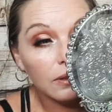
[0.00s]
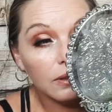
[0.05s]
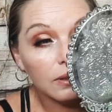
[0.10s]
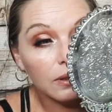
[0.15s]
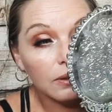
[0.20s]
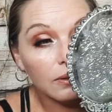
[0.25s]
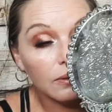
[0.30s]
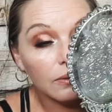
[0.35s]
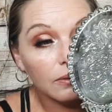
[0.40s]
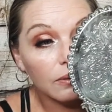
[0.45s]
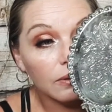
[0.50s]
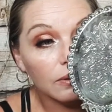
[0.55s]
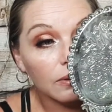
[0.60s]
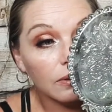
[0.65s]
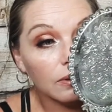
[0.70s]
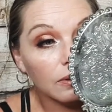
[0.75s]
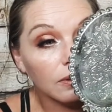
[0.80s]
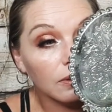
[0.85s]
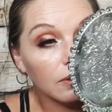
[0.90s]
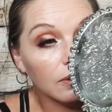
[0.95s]
So,
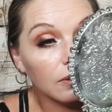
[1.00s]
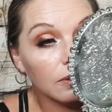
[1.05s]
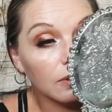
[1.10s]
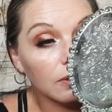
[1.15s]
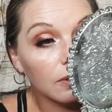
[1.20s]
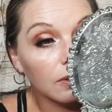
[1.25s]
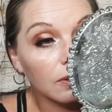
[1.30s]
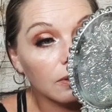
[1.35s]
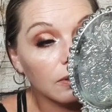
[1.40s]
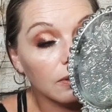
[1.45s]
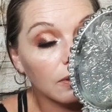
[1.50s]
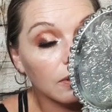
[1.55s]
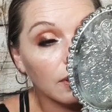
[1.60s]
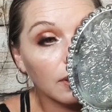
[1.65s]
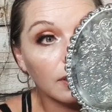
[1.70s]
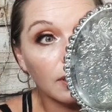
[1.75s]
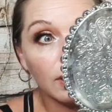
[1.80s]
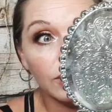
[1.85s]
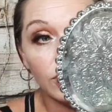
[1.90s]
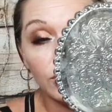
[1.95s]

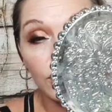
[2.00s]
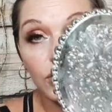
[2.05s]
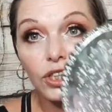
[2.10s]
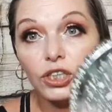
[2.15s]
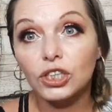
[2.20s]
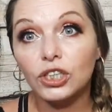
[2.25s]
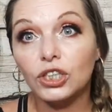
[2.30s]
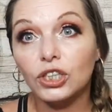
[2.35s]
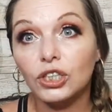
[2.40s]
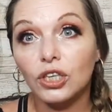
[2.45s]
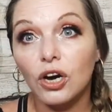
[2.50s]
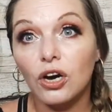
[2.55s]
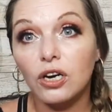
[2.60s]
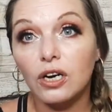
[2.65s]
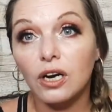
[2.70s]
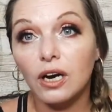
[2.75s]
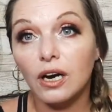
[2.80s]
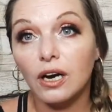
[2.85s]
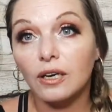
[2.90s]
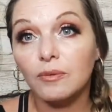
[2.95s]
like that just
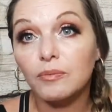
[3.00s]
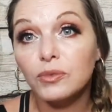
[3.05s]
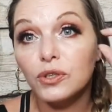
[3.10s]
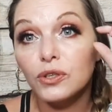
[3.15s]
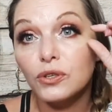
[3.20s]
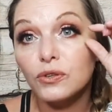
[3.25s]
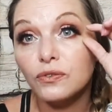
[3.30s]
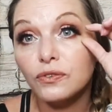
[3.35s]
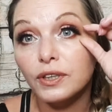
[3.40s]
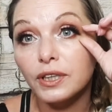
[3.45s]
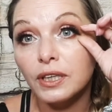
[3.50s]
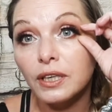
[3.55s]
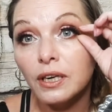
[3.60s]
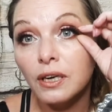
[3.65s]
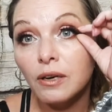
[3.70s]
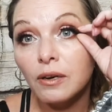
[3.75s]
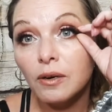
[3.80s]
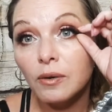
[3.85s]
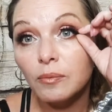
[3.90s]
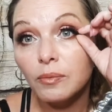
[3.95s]
stuck on beautifully,
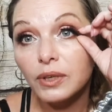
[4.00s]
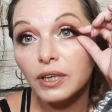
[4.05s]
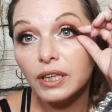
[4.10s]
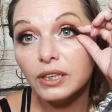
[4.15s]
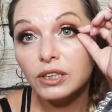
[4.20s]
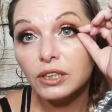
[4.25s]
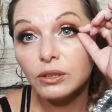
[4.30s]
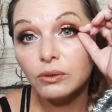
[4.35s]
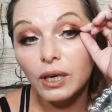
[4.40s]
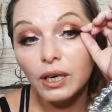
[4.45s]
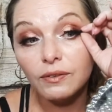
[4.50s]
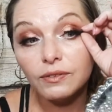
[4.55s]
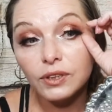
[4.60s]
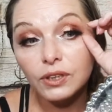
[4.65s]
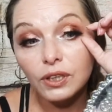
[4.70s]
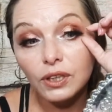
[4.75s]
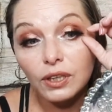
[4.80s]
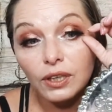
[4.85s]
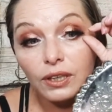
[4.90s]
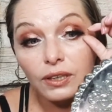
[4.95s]
but I do have to
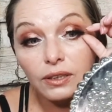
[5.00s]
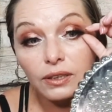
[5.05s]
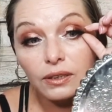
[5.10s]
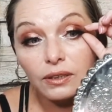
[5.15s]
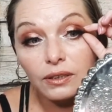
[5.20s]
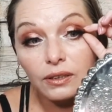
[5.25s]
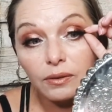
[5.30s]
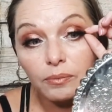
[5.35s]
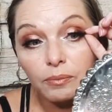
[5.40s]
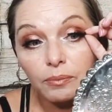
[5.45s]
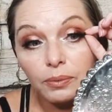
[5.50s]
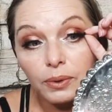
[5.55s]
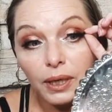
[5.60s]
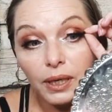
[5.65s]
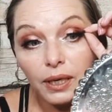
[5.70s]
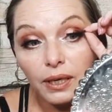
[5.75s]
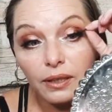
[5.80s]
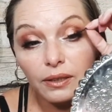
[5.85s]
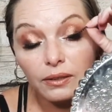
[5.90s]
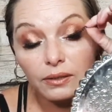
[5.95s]
cut the
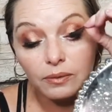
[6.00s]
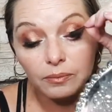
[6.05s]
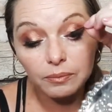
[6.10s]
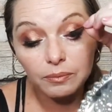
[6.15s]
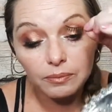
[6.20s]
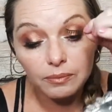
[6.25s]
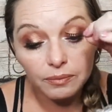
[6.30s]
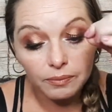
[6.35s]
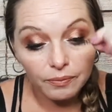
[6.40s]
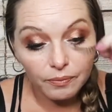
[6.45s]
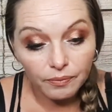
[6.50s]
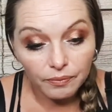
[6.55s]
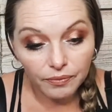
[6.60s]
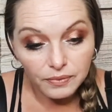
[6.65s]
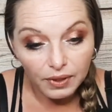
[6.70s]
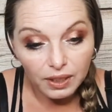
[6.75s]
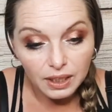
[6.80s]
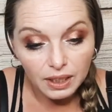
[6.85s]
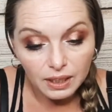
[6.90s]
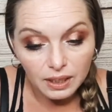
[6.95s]
bottom.
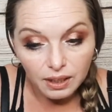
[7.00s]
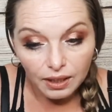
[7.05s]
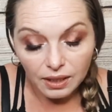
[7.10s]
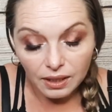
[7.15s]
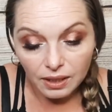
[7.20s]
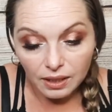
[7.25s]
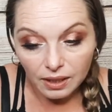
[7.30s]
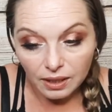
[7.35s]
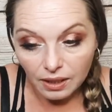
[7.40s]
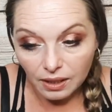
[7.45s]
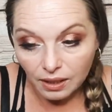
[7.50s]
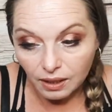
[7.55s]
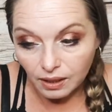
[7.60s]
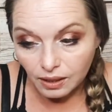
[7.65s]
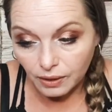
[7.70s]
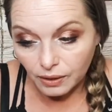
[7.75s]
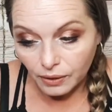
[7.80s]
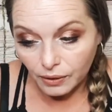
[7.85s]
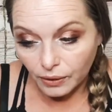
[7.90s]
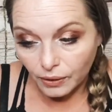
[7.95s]

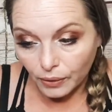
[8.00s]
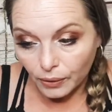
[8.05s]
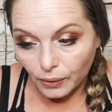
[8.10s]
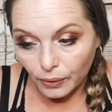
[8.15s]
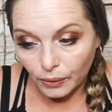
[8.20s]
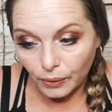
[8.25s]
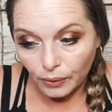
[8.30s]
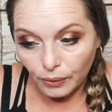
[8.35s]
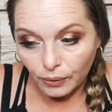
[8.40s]
Okay.